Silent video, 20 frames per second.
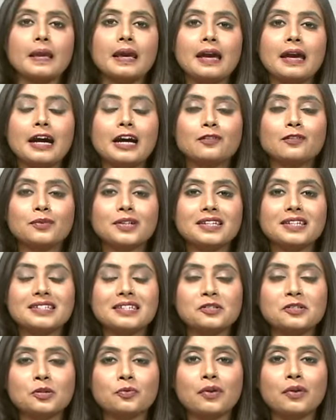And with this,
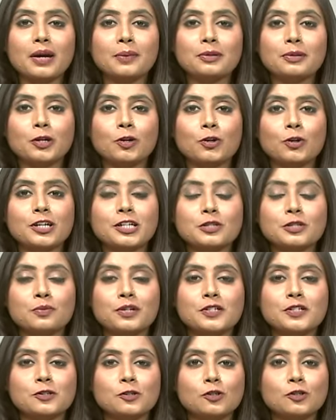it's a wrap here on
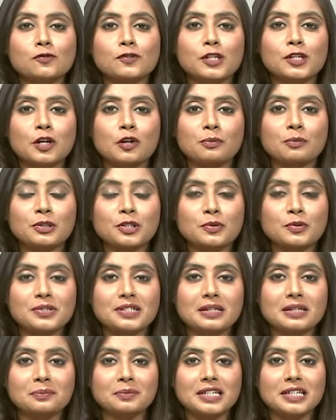Express News for now. But news
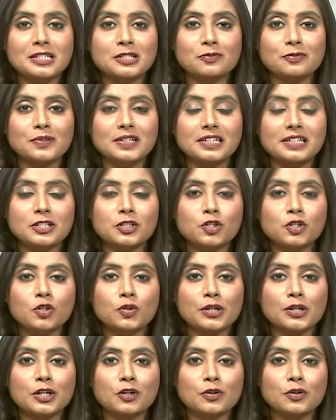and updates will continue
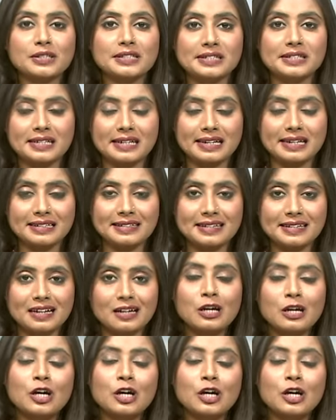here on DD India.